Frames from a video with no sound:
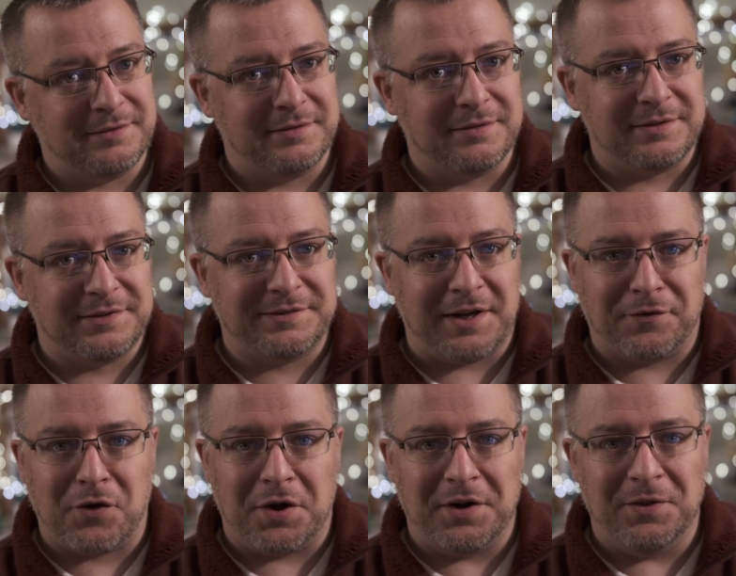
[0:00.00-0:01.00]
Stuff
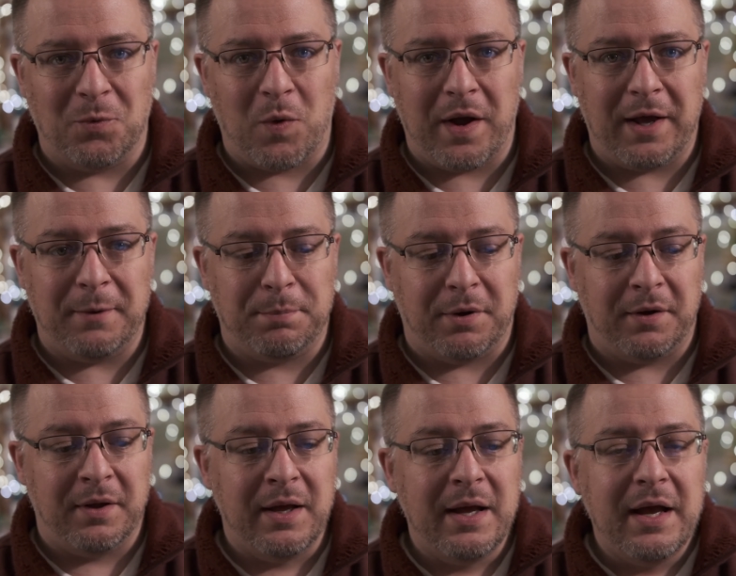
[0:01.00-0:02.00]
got in the way,
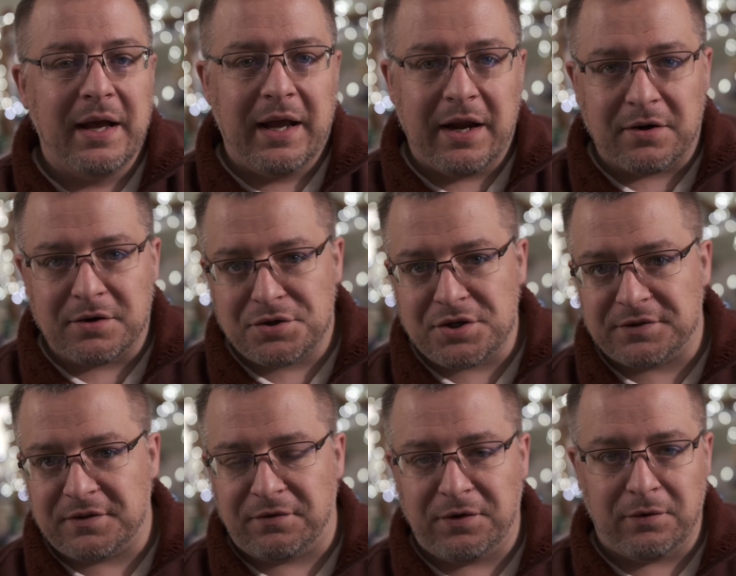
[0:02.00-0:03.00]
but here are just
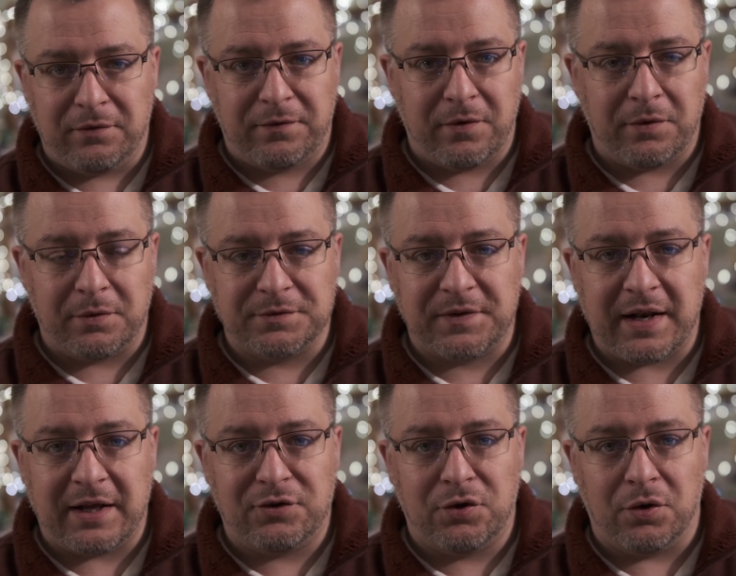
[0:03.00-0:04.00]
a few photos that
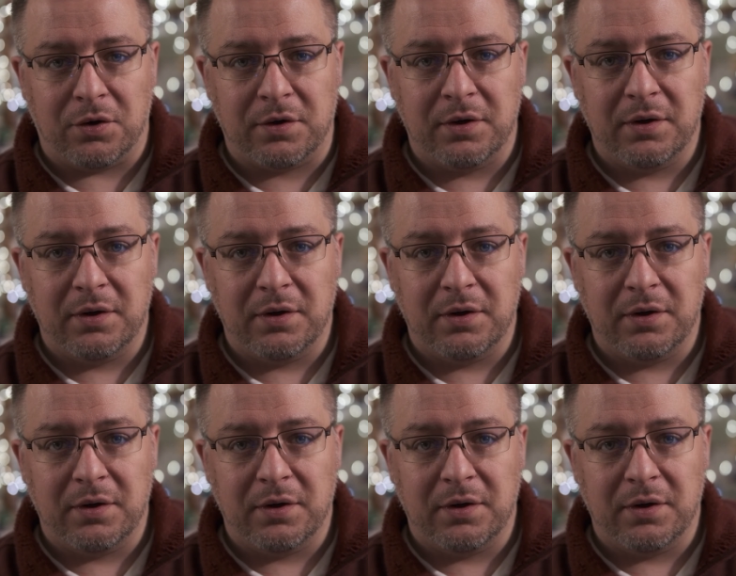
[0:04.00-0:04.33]
I took